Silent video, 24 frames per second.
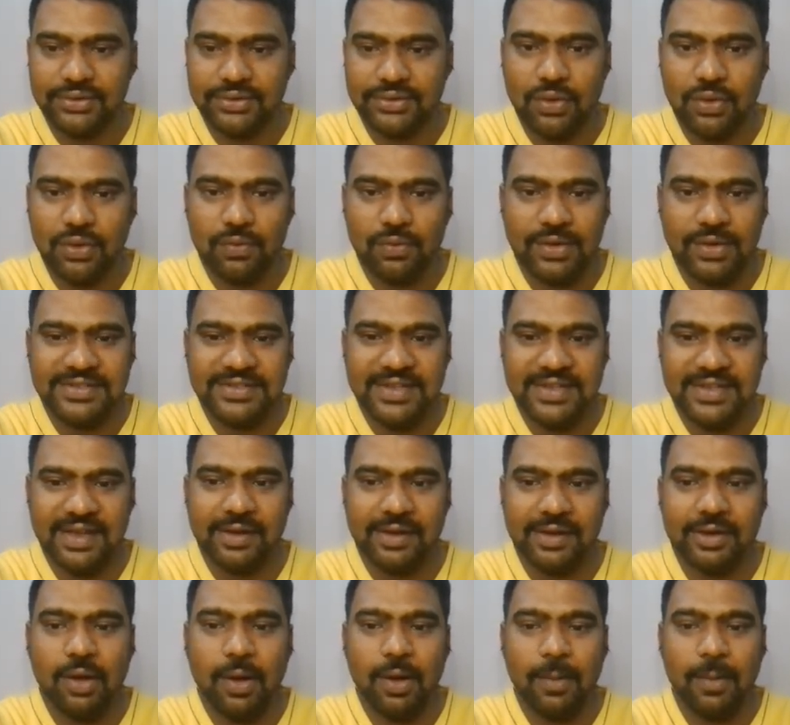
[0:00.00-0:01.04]
So once I
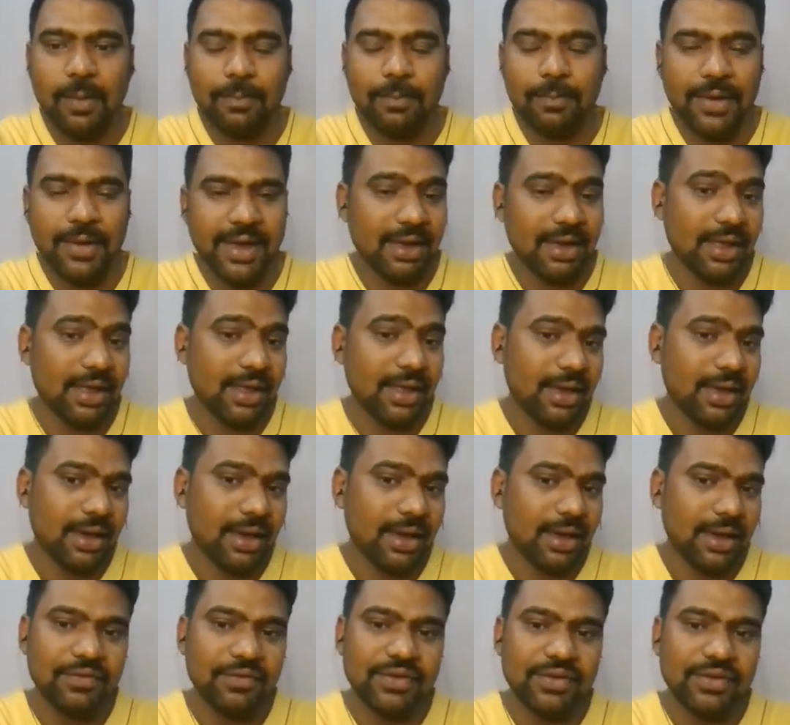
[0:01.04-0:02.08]
click apply,
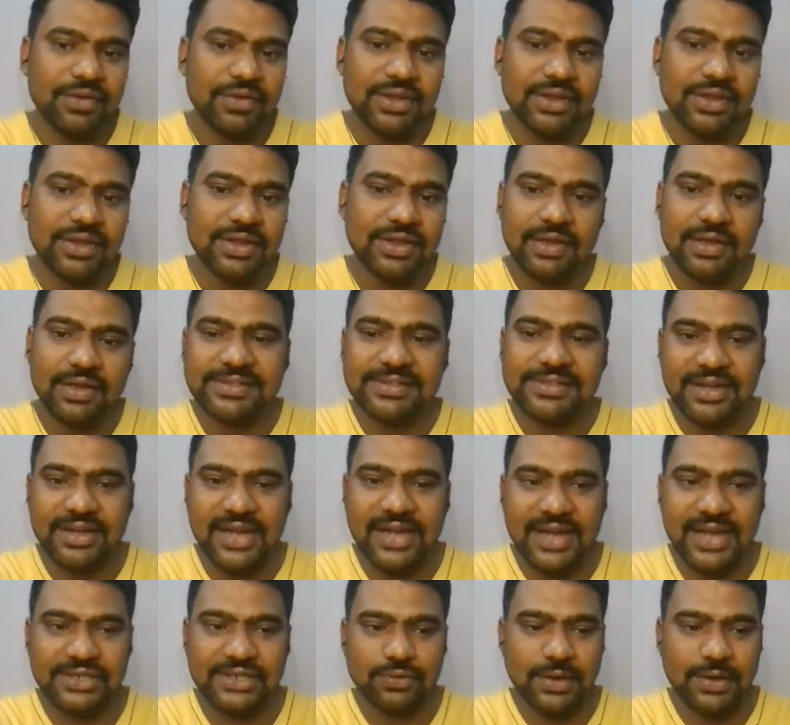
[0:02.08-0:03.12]
everything will be
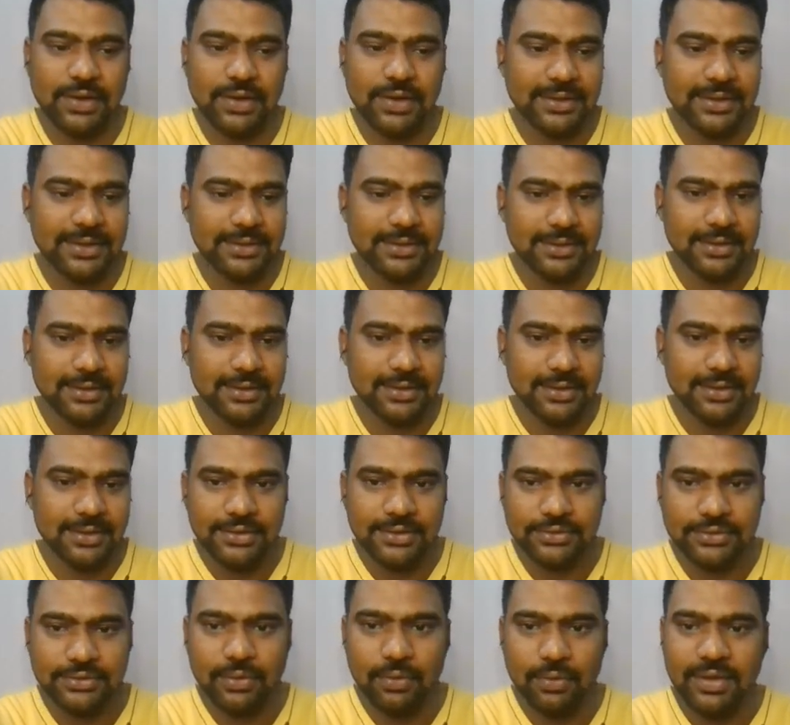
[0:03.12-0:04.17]
select actually.
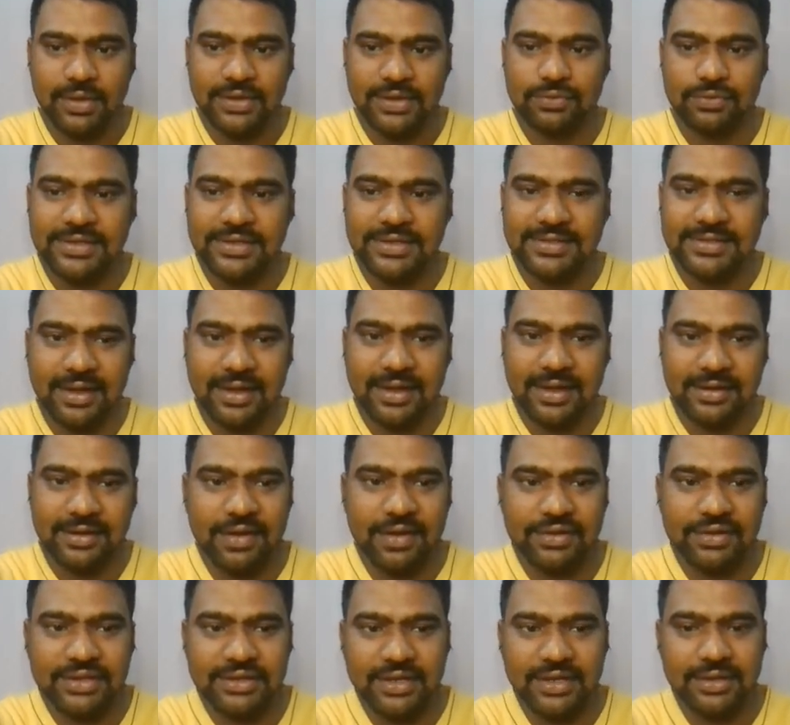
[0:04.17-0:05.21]
So once we select
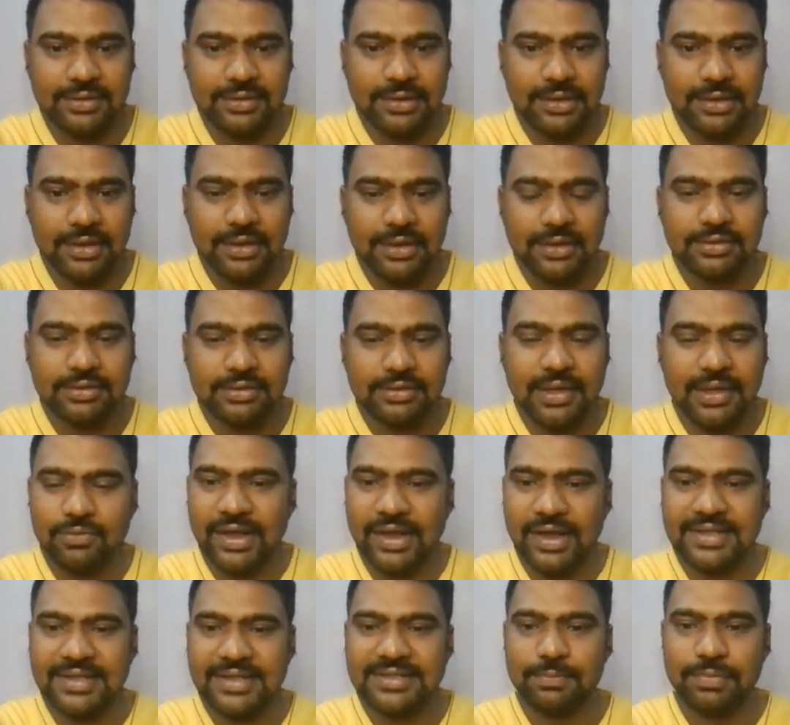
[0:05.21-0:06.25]
everything, then
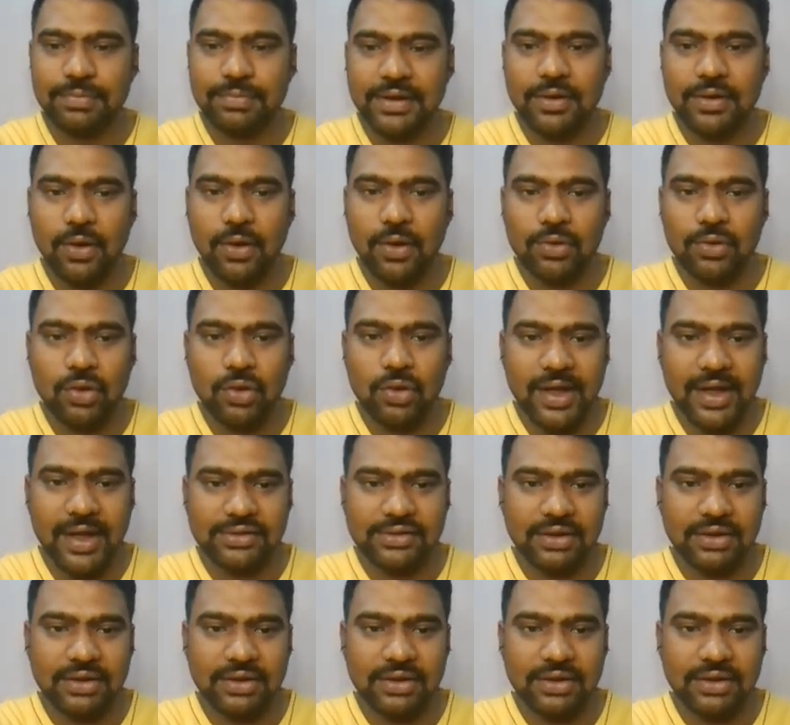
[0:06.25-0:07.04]
we can simply download